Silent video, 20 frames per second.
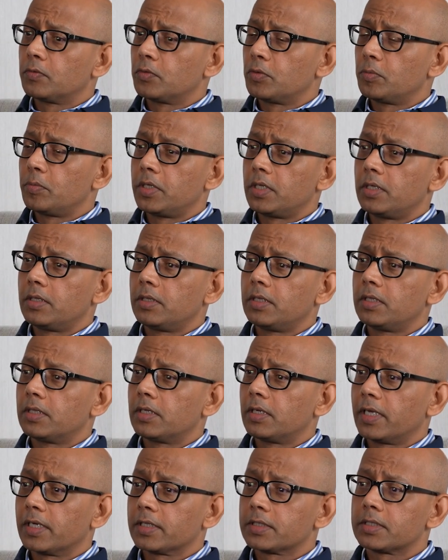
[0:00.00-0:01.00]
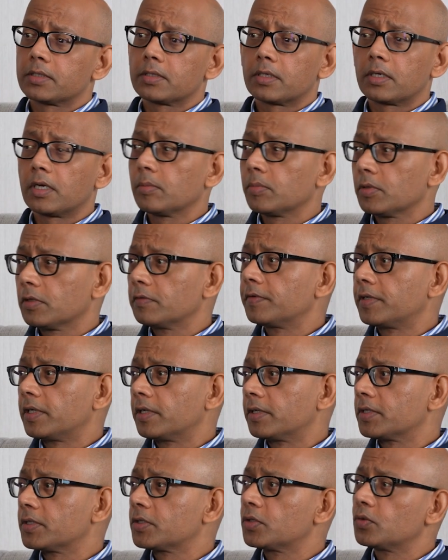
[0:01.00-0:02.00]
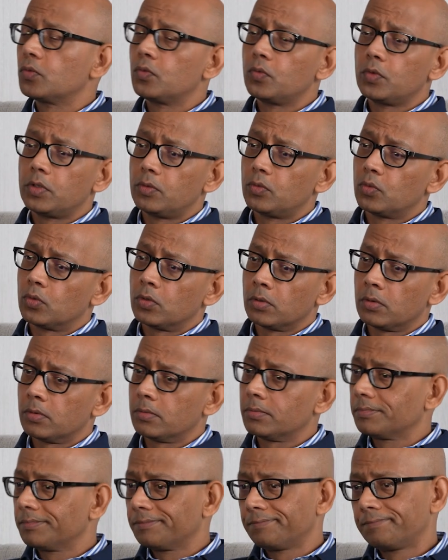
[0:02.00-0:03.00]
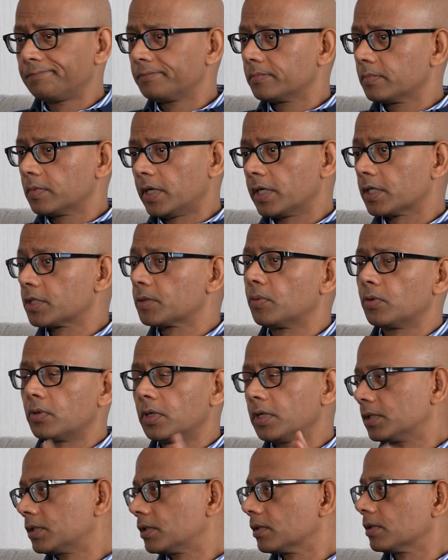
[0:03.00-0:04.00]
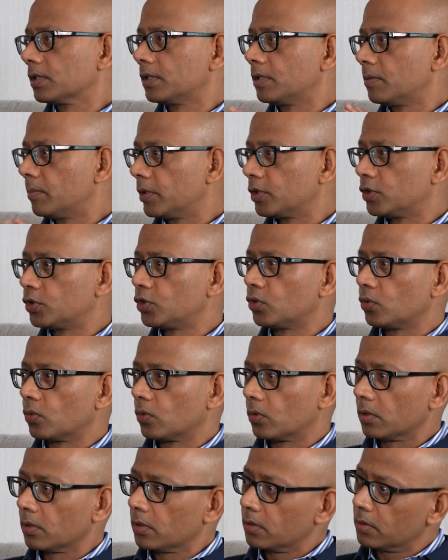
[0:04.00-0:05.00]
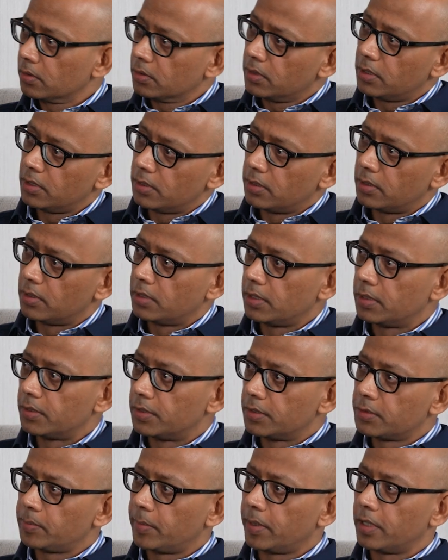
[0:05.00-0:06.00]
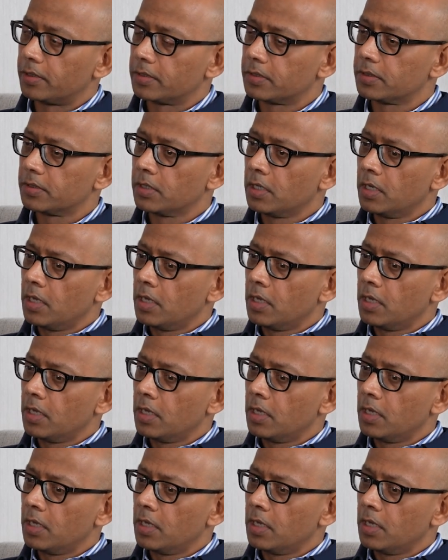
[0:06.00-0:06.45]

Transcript: would be in the next couple of years, we will exponentially mature in the space